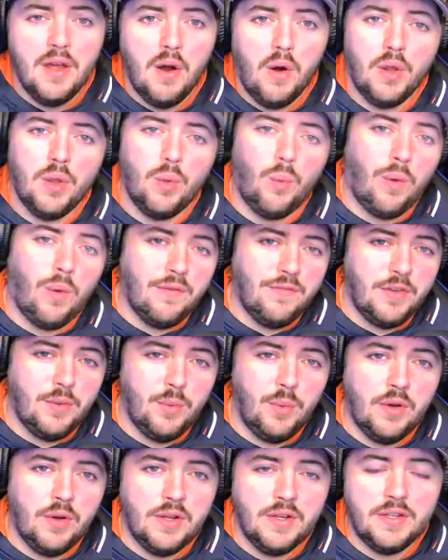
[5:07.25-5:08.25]
or the
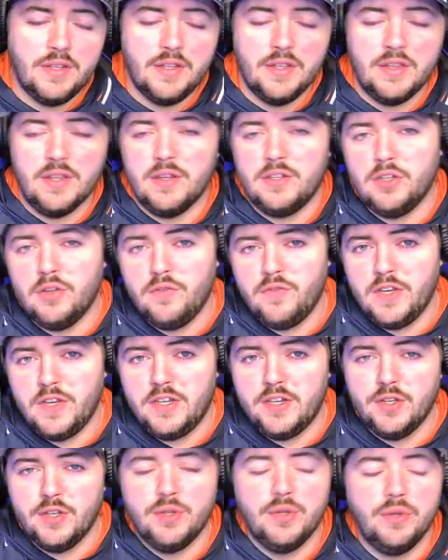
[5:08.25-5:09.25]
1v1s and the
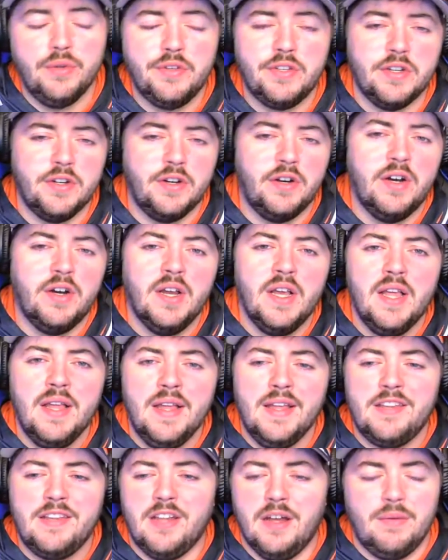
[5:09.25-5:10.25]
2v2s, or
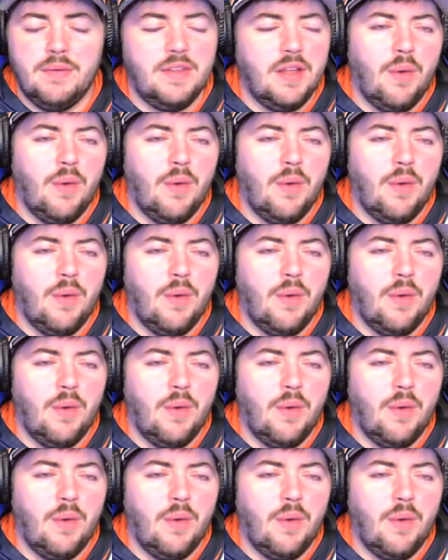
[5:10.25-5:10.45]
some.